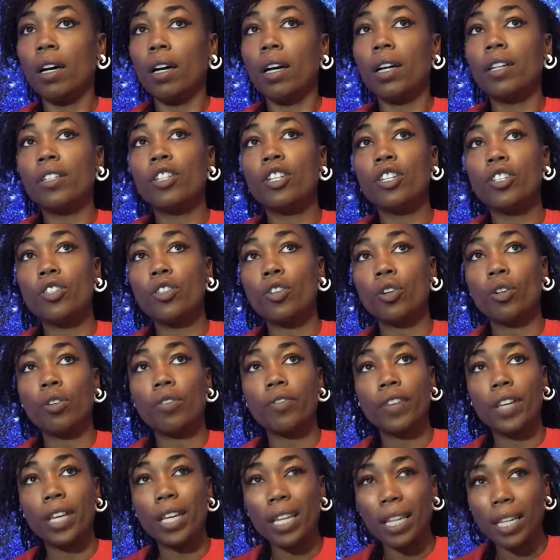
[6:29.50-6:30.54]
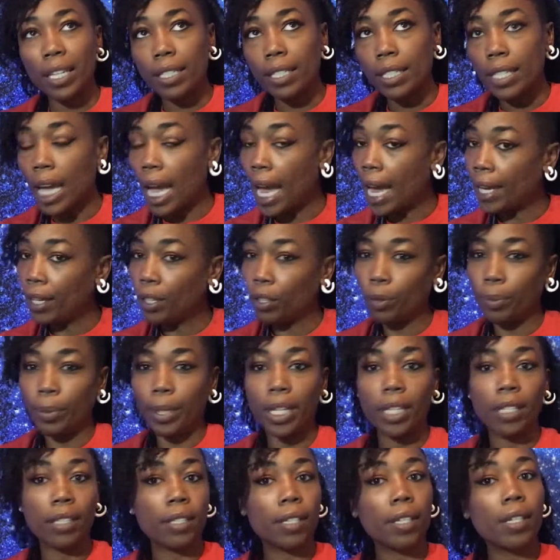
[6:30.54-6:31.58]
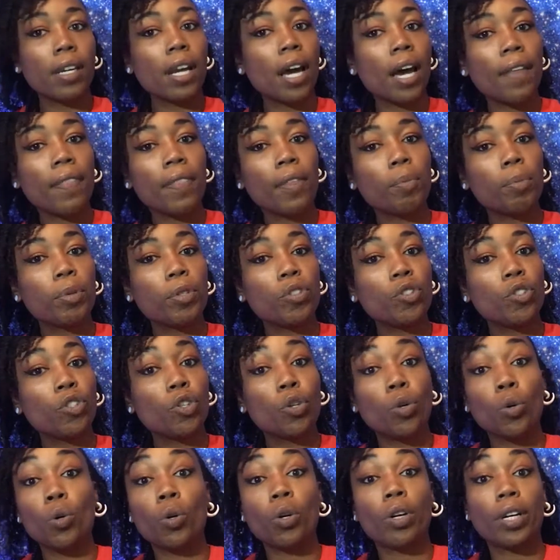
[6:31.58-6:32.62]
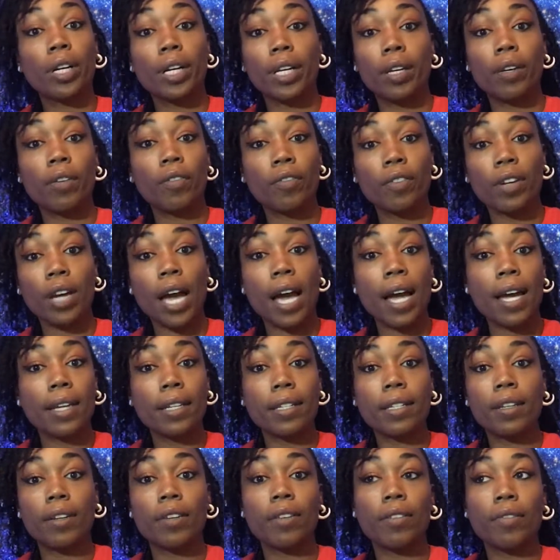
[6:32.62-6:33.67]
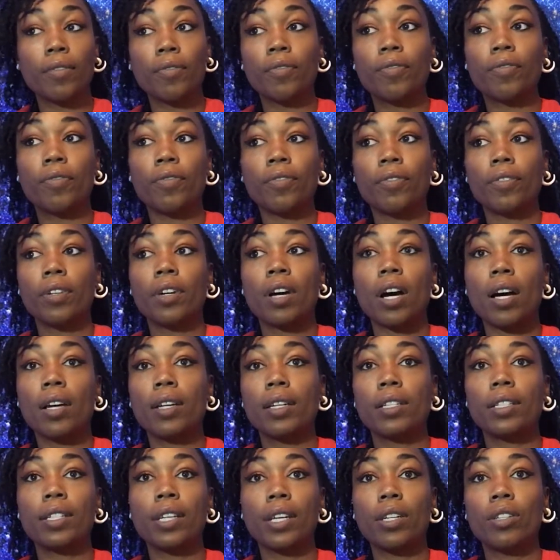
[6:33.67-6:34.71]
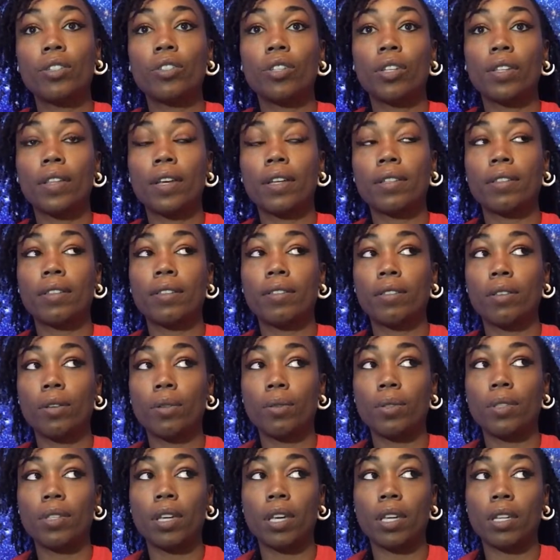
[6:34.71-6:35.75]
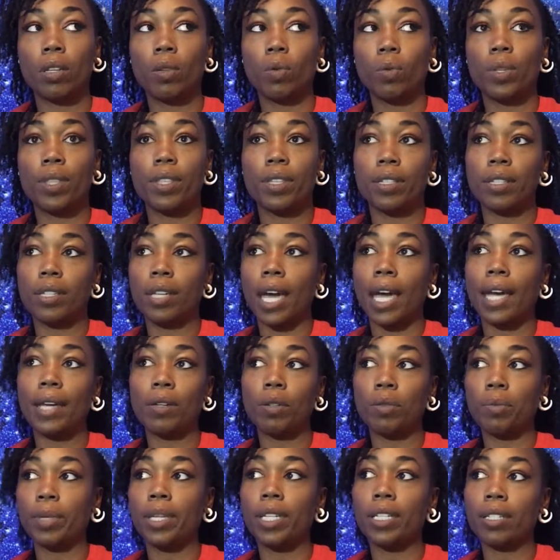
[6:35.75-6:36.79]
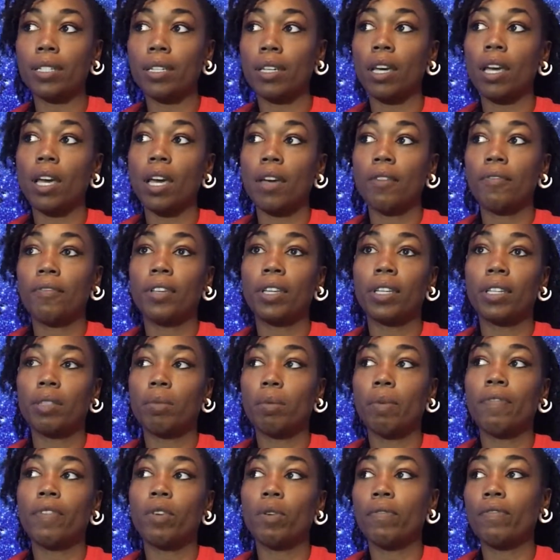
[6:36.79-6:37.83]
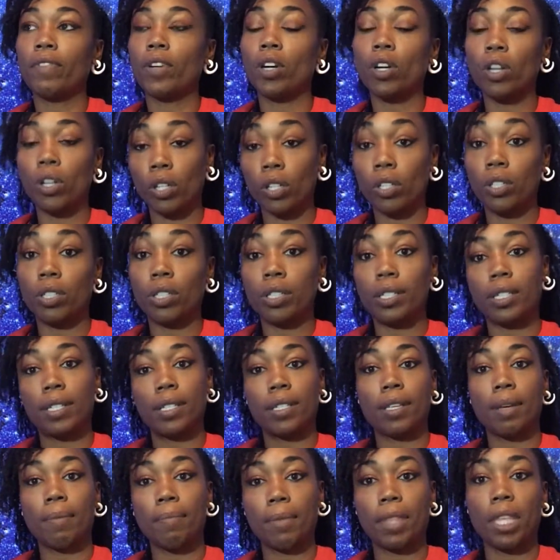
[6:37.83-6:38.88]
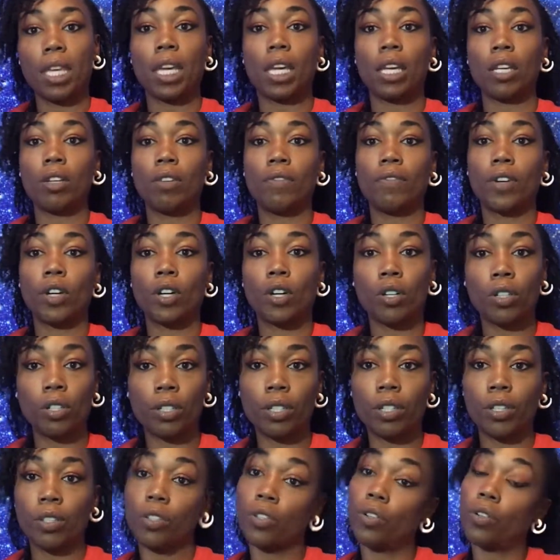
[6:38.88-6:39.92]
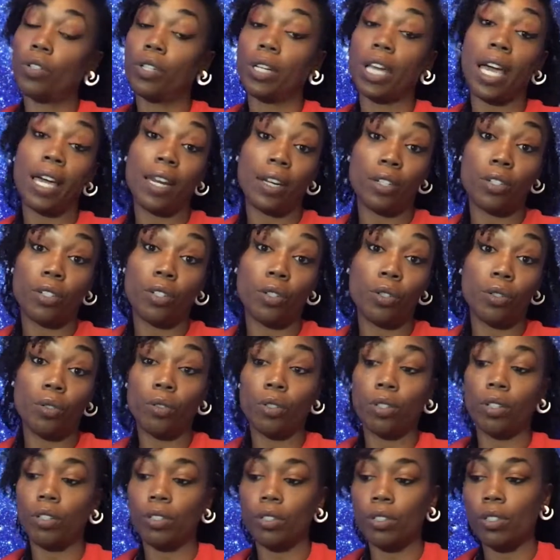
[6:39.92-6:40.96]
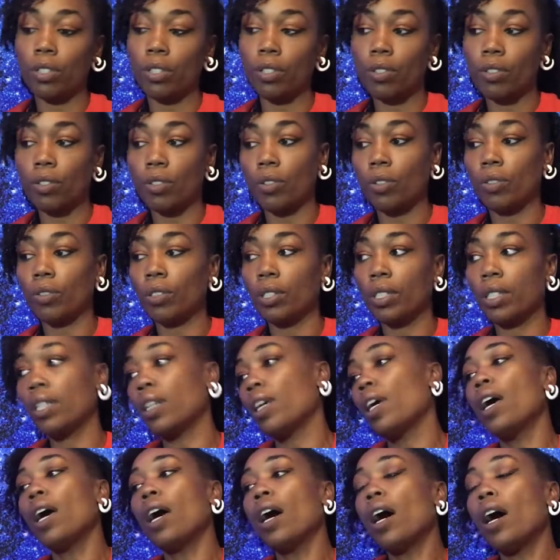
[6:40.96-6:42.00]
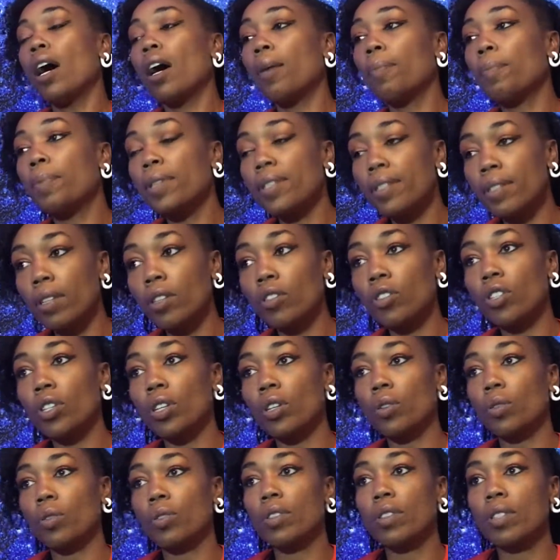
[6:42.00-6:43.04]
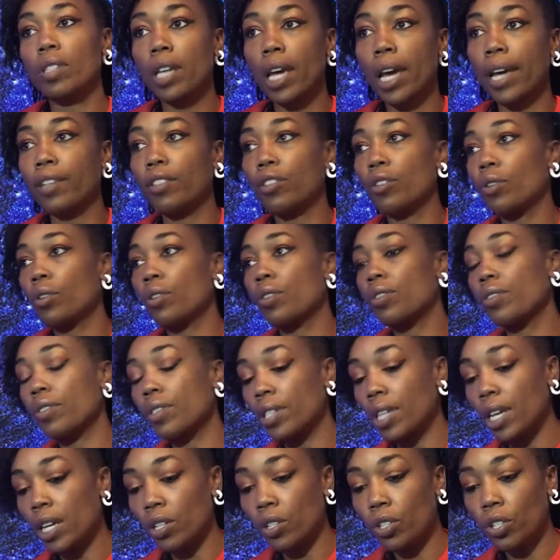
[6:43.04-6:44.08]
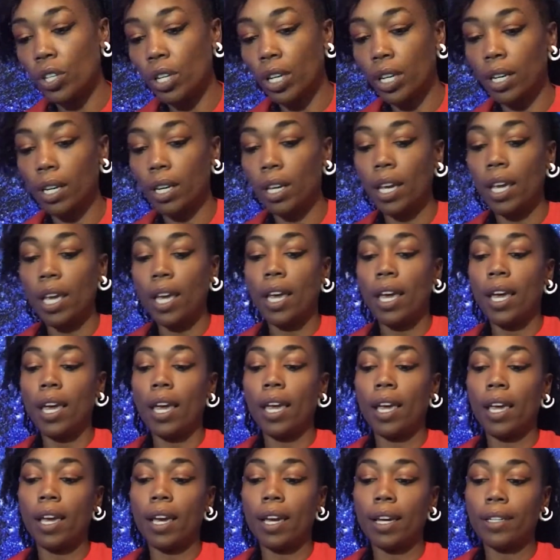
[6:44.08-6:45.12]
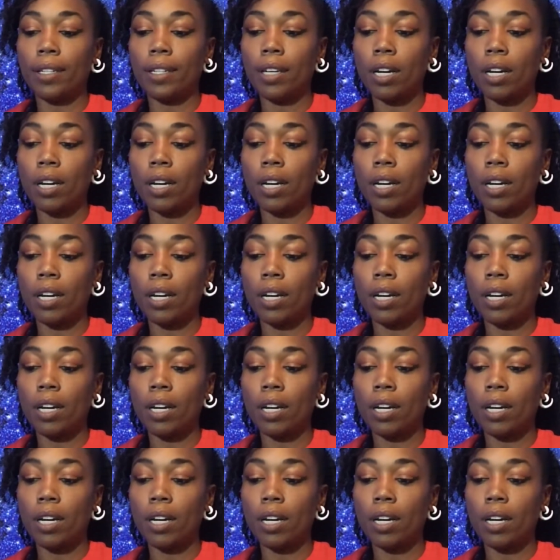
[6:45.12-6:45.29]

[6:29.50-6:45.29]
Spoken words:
deserving entitlement, not the pejorative kind of connotation that's associated with entitlement. I feel like some of you have earned something, and you've earned a certain attitude, earned a certain position or stature or station. And